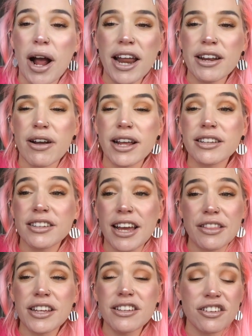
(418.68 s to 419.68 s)
anyway,
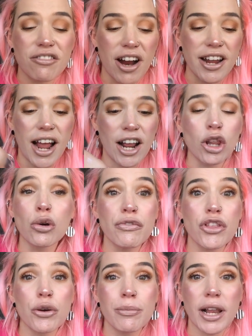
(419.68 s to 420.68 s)
yeah, these are great. I
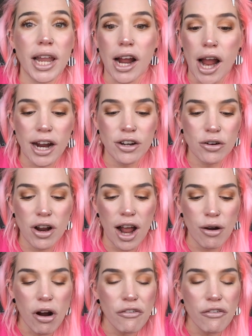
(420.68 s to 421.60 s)
love them. Like, I don't know how